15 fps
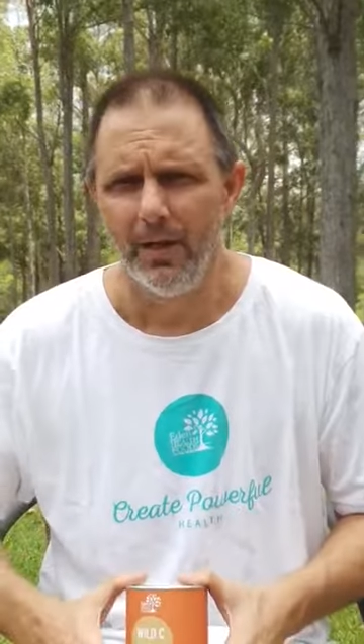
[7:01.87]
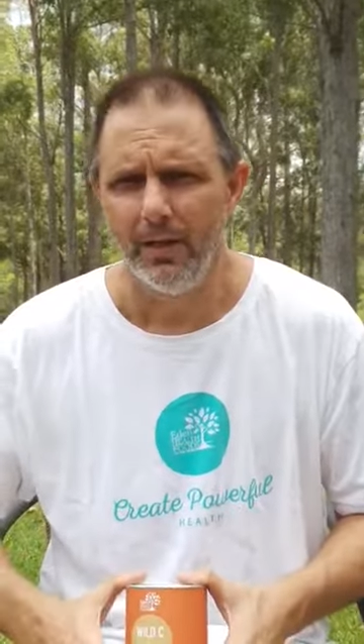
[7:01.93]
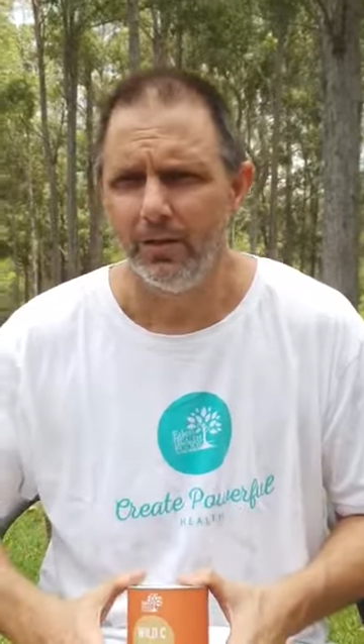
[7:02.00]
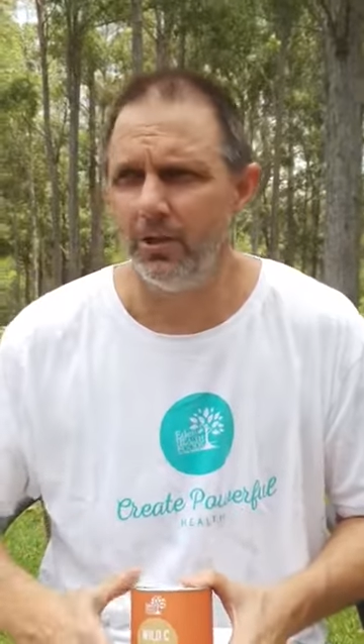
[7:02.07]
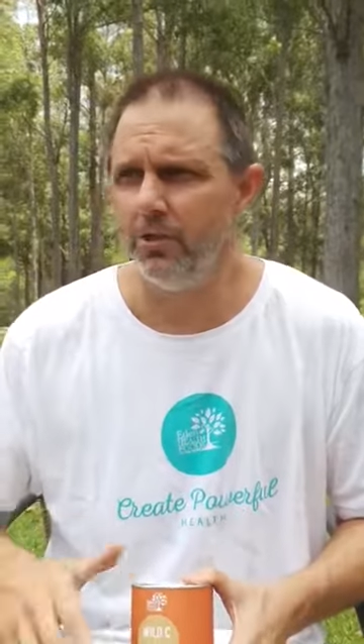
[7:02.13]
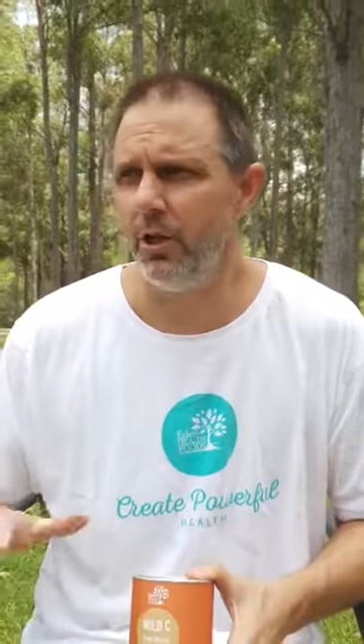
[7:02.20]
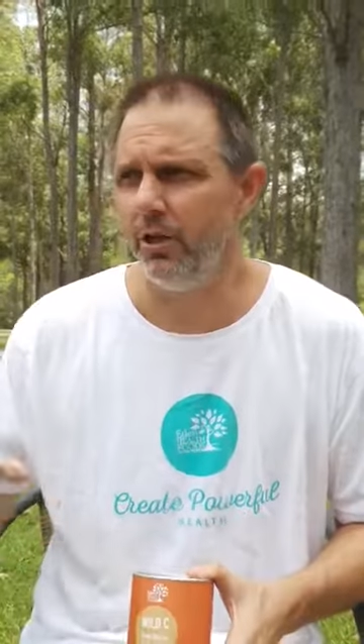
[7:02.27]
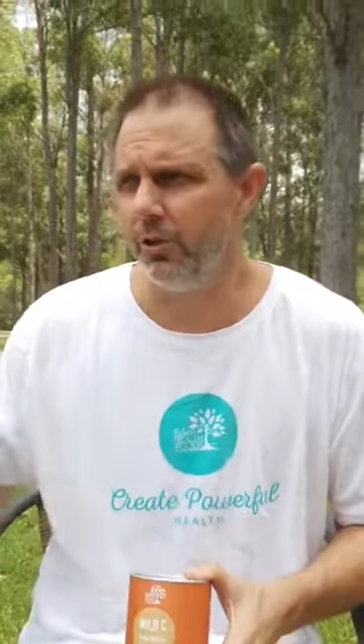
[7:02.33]

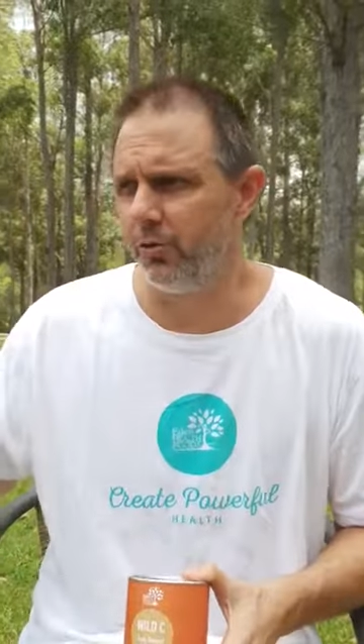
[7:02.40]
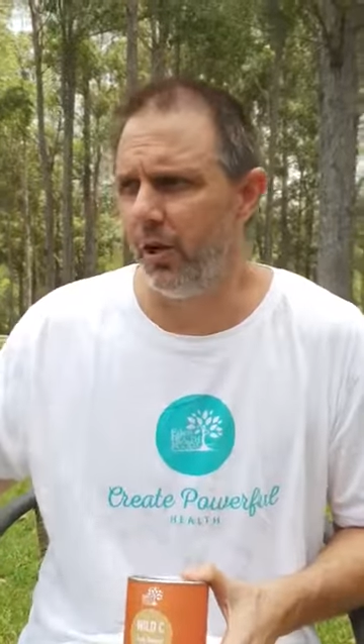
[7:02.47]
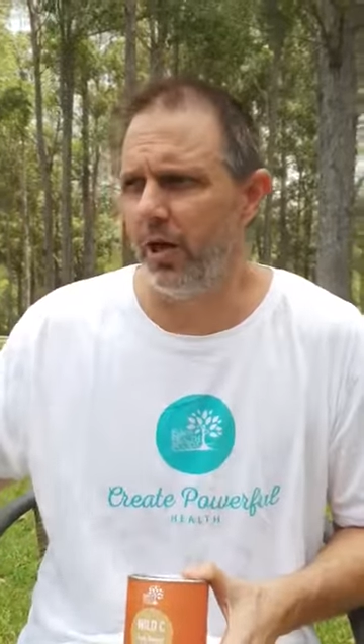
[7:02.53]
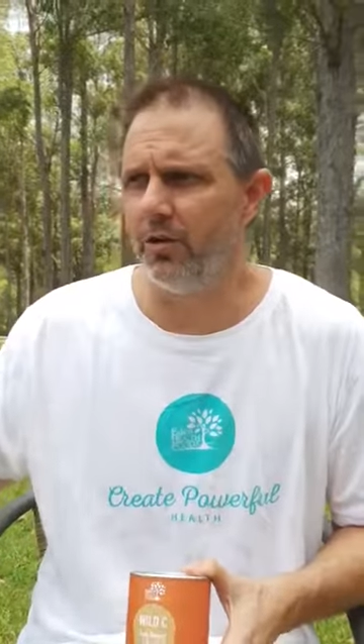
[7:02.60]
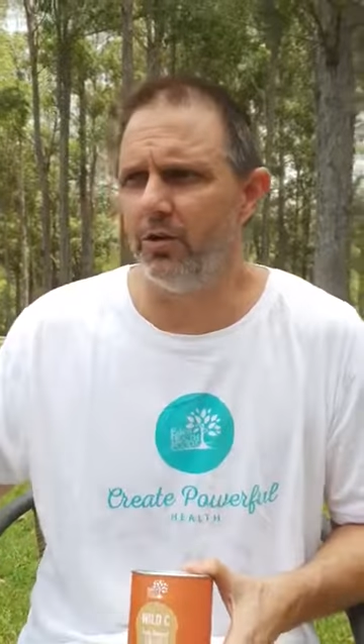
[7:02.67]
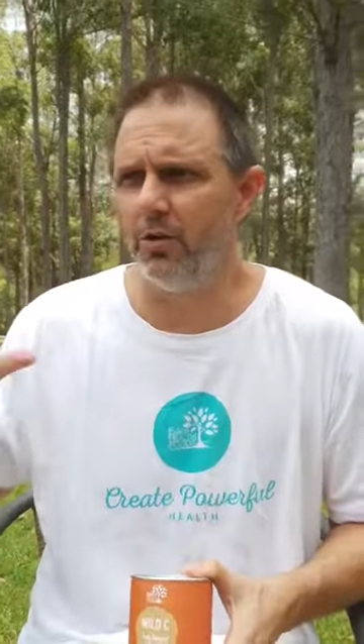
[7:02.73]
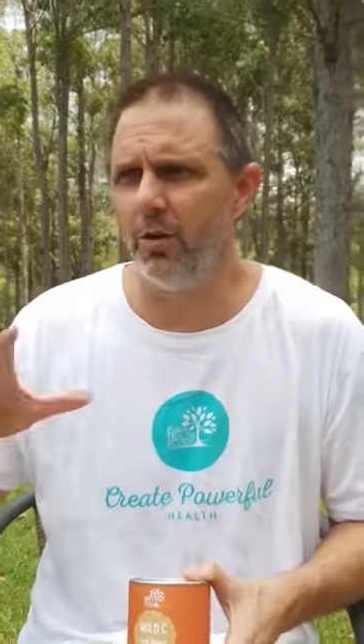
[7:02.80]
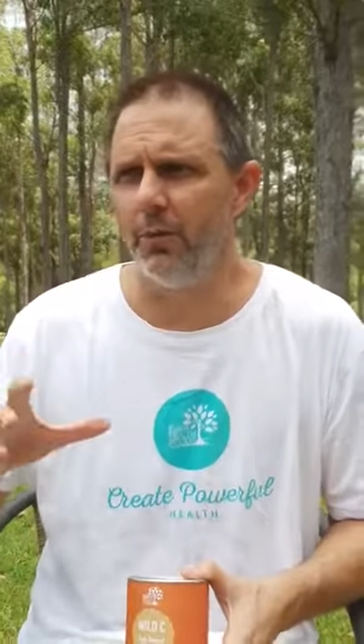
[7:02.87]
Just like
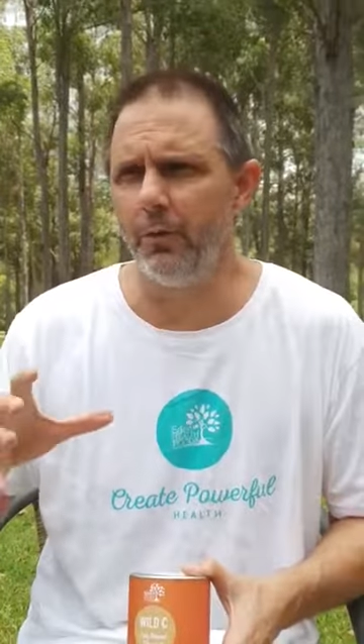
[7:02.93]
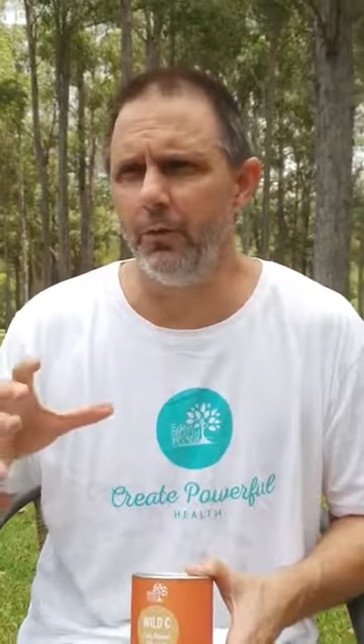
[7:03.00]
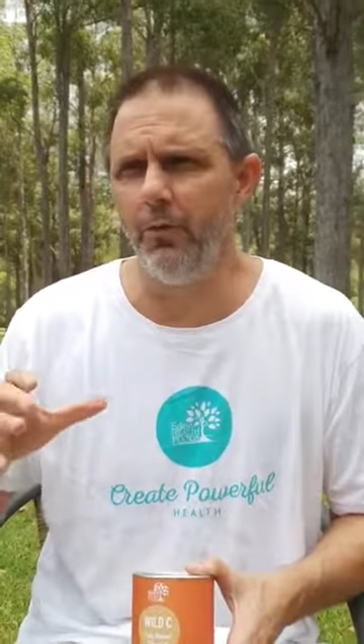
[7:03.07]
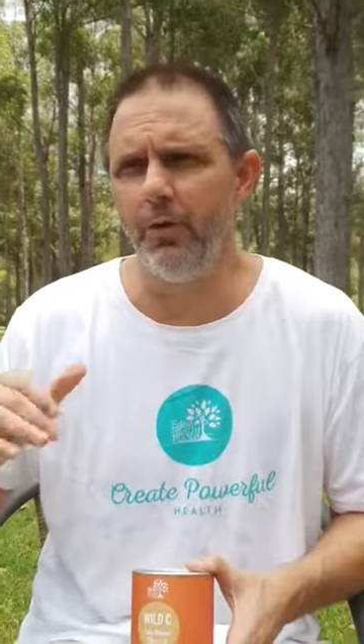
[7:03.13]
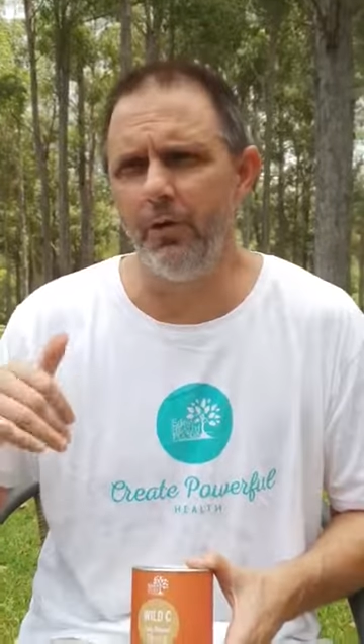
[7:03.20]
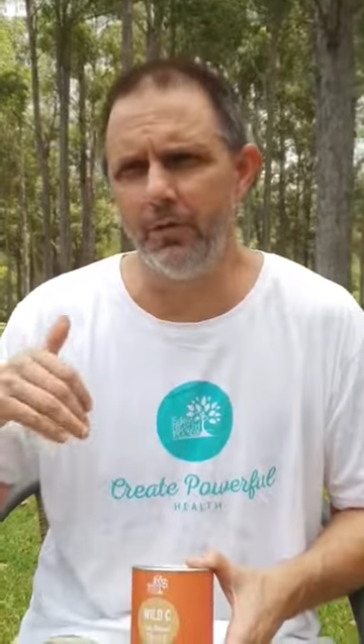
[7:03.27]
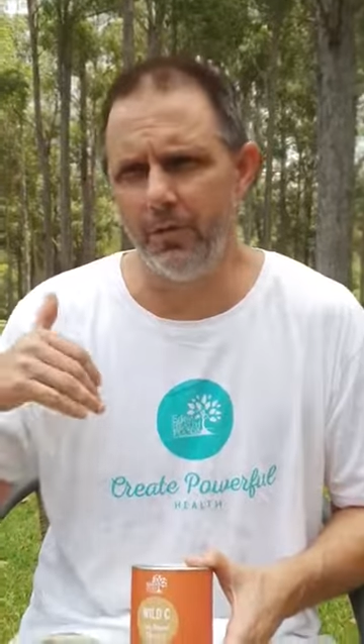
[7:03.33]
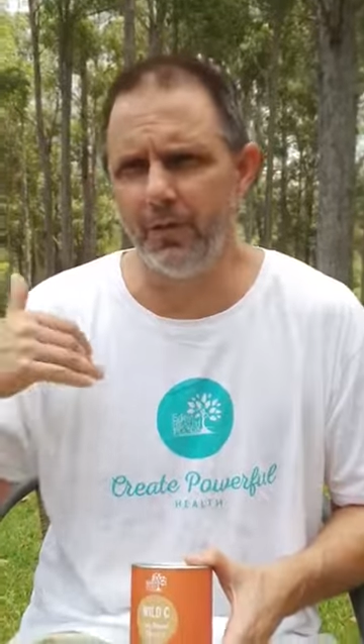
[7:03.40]
drugs are not food,
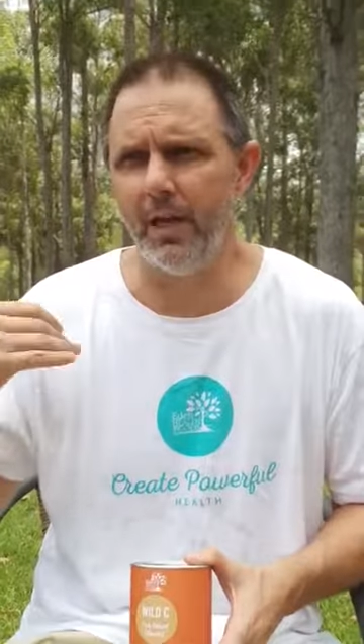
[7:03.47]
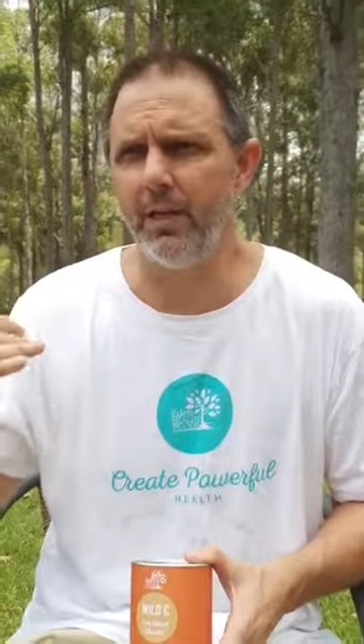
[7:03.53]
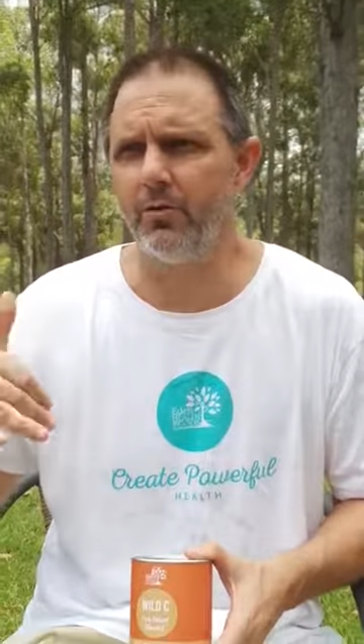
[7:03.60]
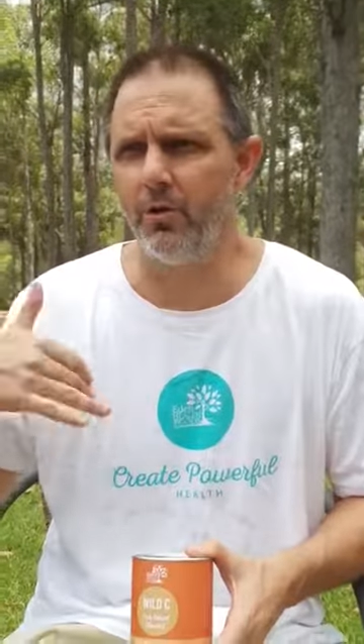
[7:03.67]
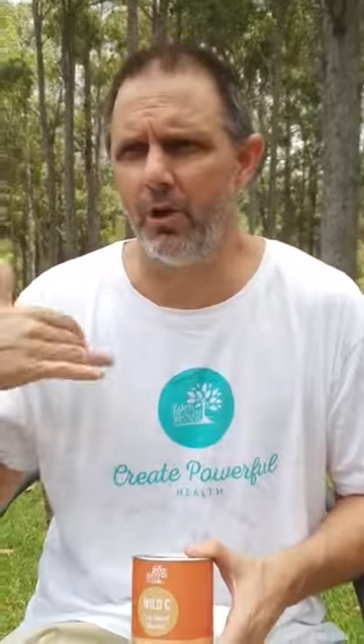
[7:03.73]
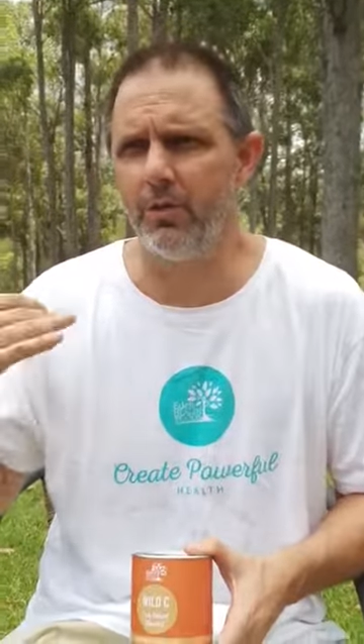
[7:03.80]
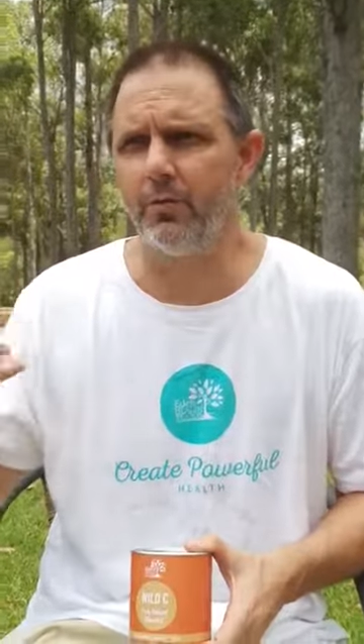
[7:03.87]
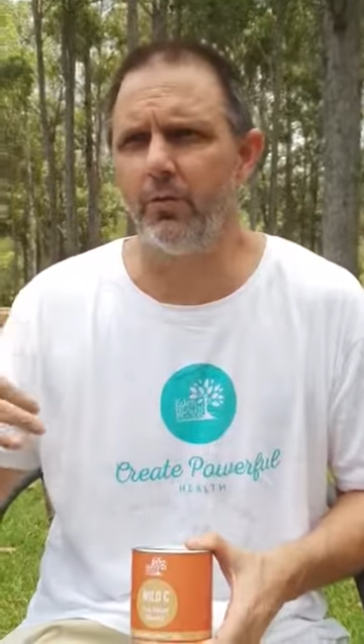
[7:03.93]
and if you take
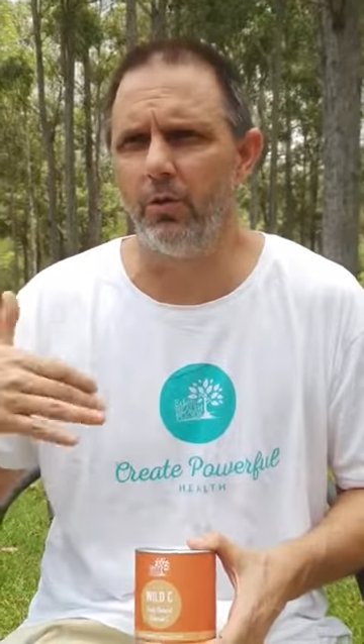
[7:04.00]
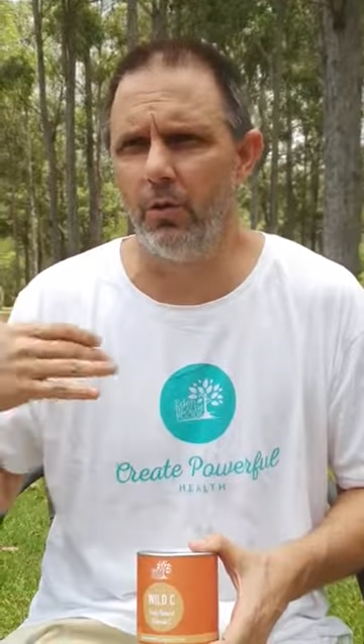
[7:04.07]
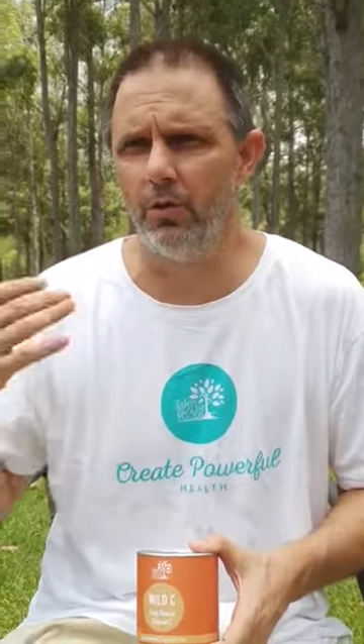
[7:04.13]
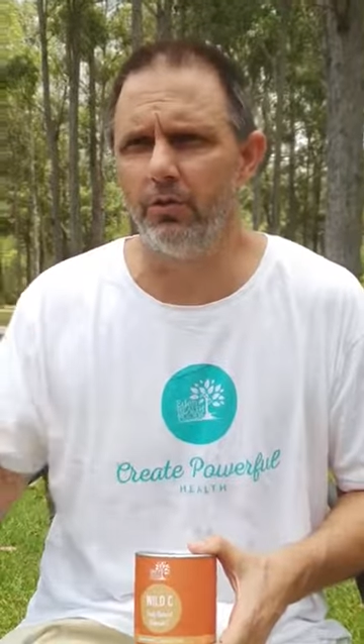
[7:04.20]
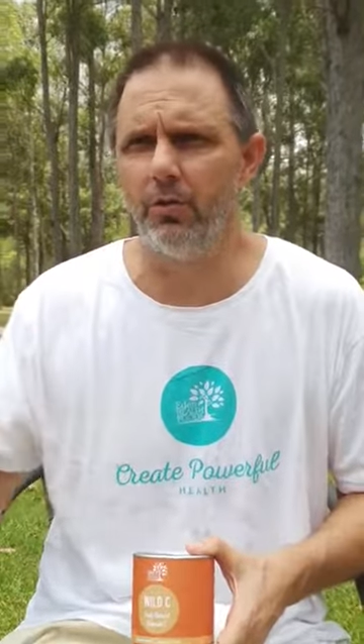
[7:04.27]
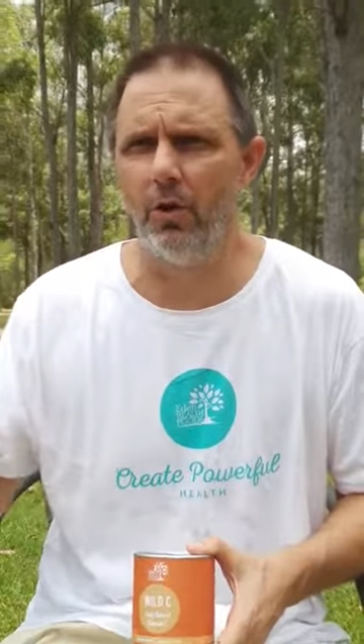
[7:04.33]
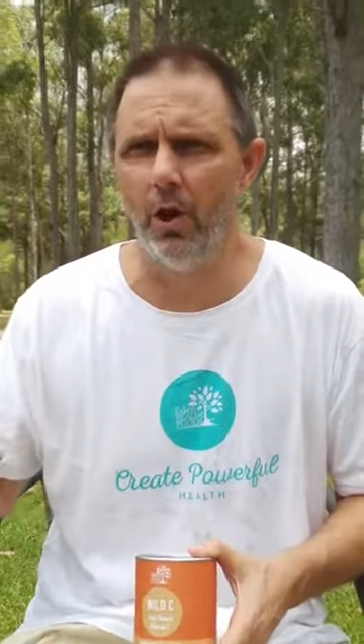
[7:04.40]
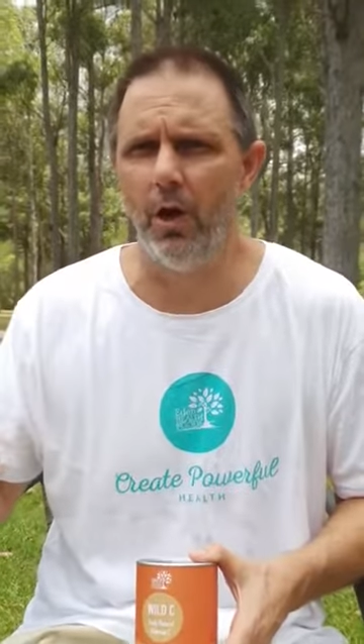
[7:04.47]
drugs for a
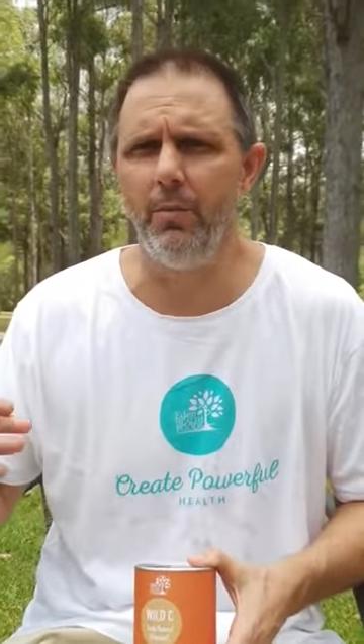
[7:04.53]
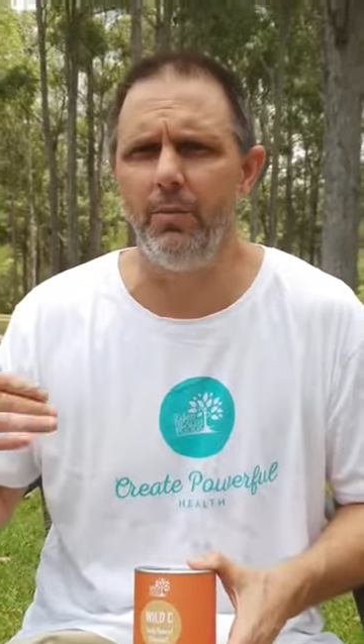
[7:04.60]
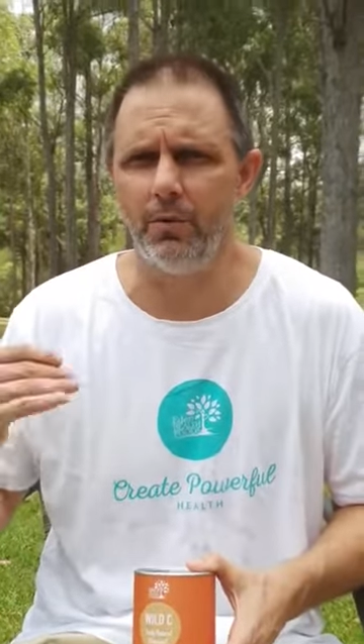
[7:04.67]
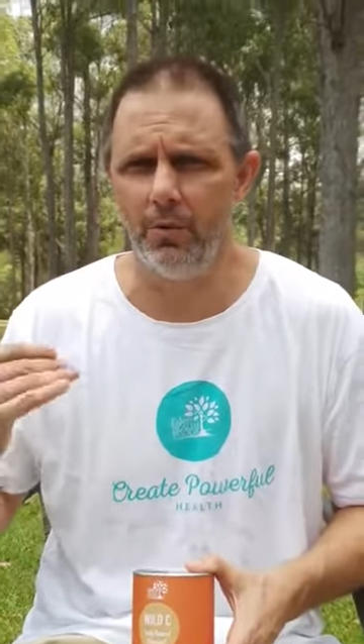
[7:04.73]
long time,